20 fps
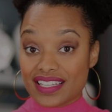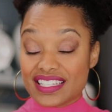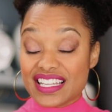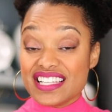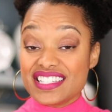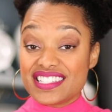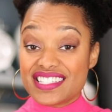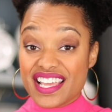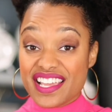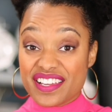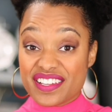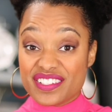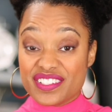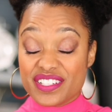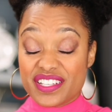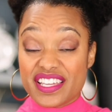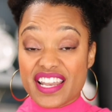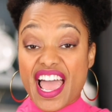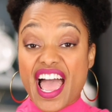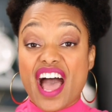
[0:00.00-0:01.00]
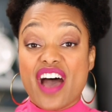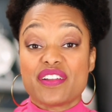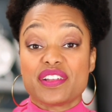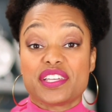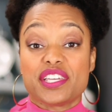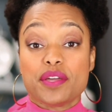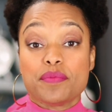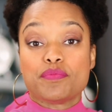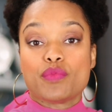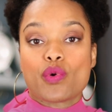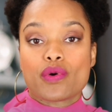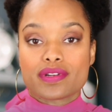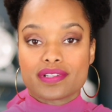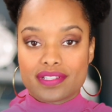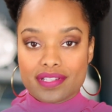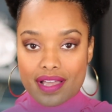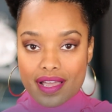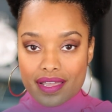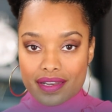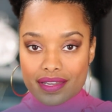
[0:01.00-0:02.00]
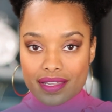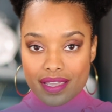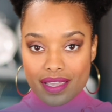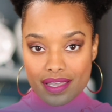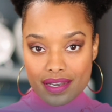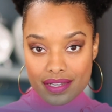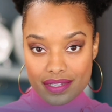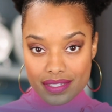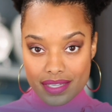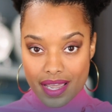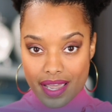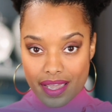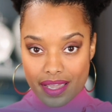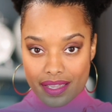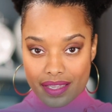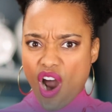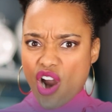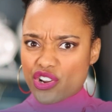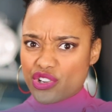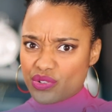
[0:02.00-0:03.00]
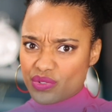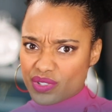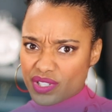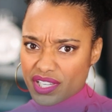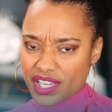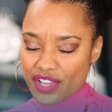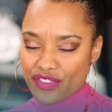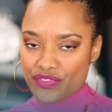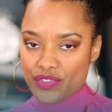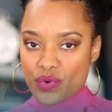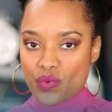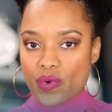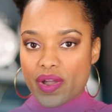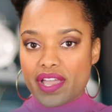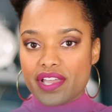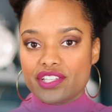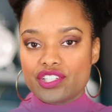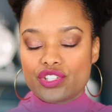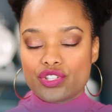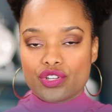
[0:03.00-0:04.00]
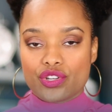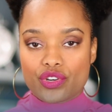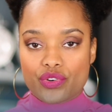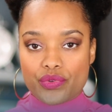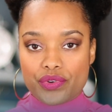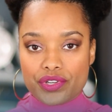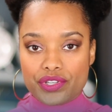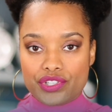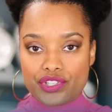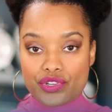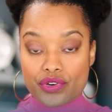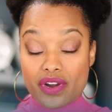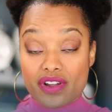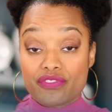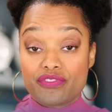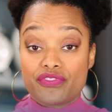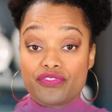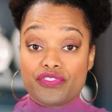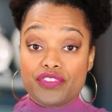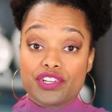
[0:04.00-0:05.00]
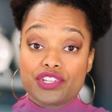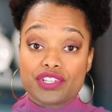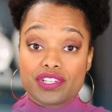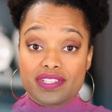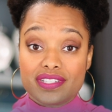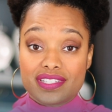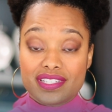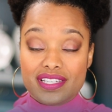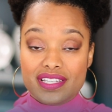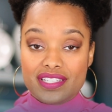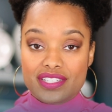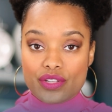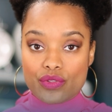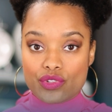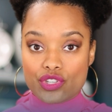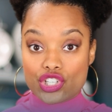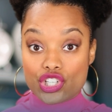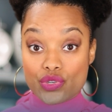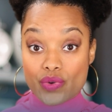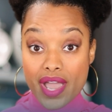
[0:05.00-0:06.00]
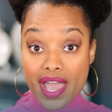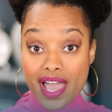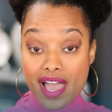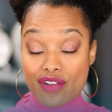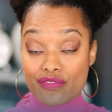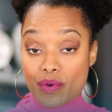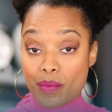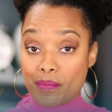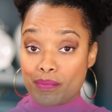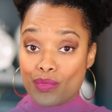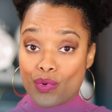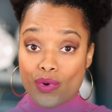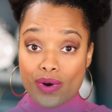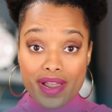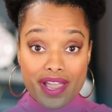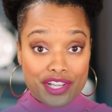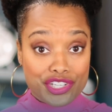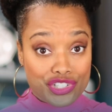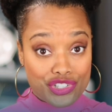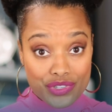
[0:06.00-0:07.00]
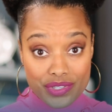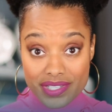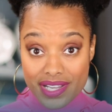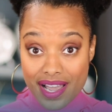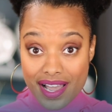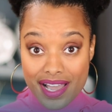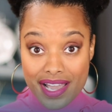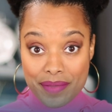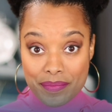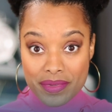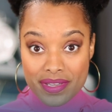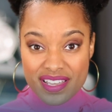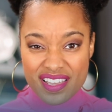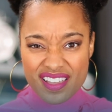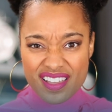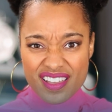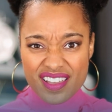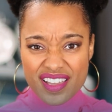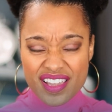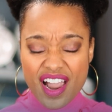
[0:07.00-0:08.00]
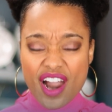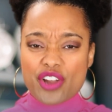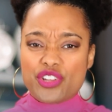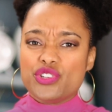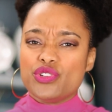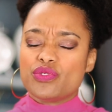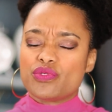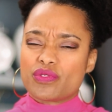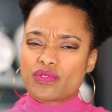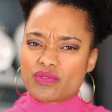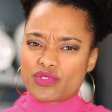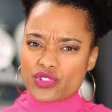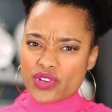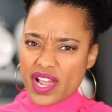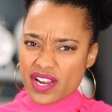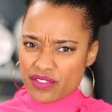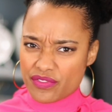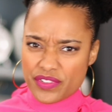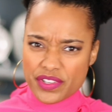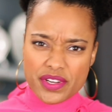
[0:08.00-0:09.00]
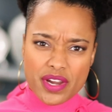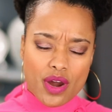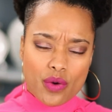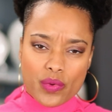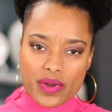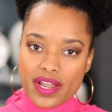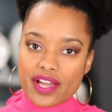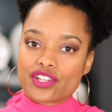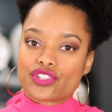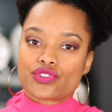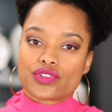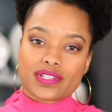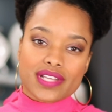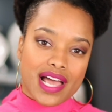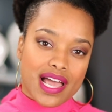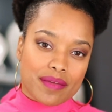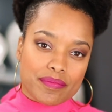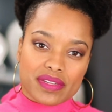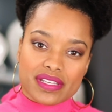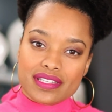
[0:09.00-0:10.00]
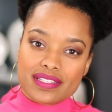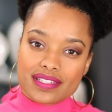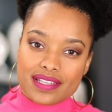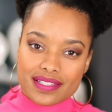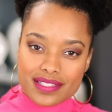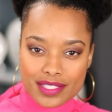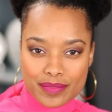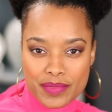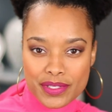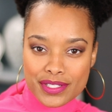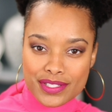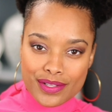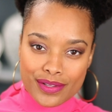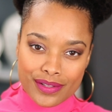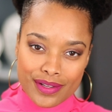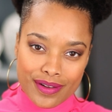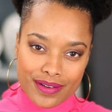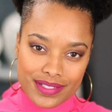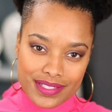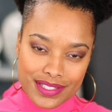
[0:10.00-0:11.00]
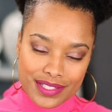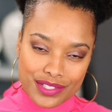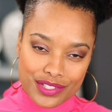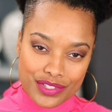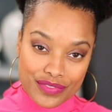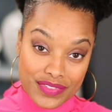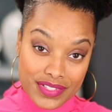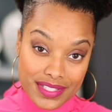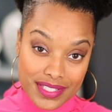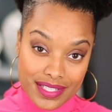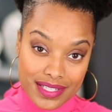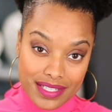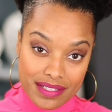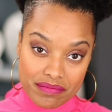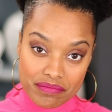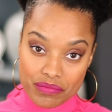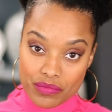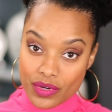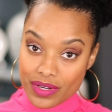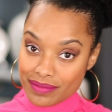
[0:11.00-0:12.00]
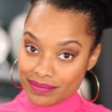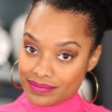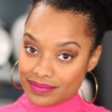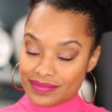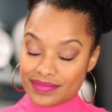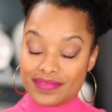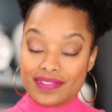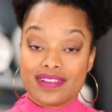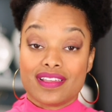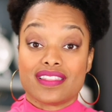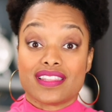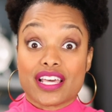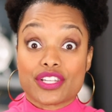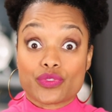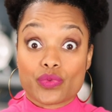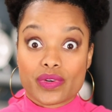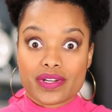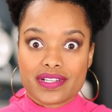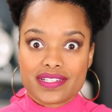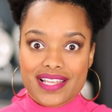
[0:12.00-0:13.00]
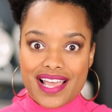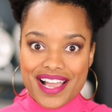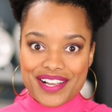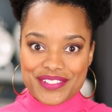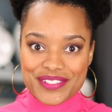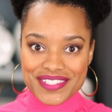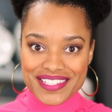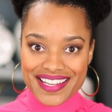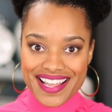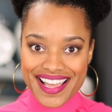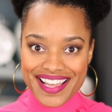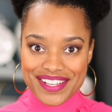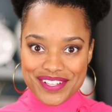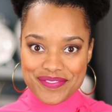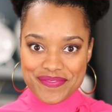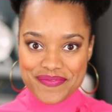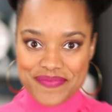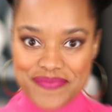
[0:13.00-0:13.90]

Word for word: Let's take a look at how to get more done in a day. Are you looking for ways to increase your efficiency so that you have more extra time? Are you trying to figure out what extra time is because it's been so long since you've seen it? Well, that's what we're going to tackle today.